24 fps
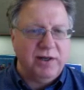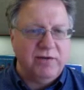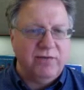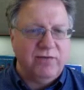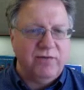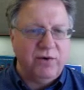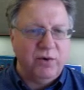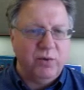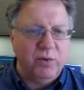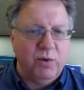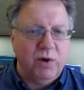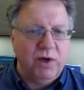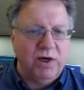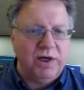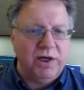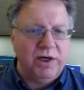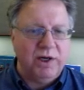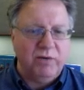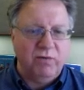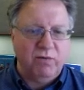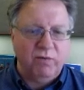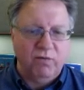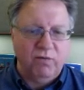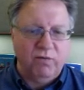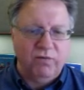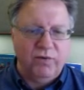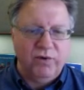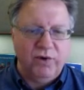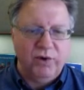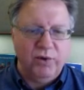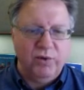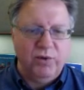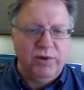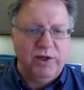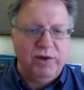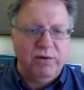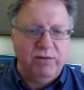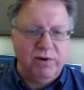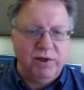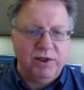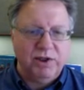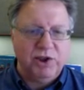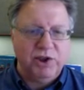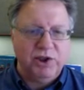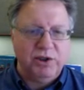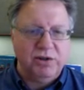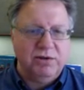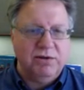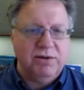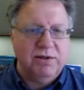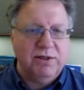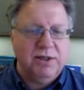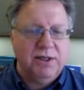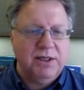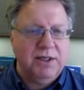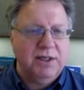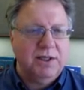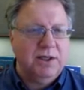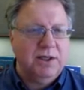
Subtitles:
it. If you wanted to view the original,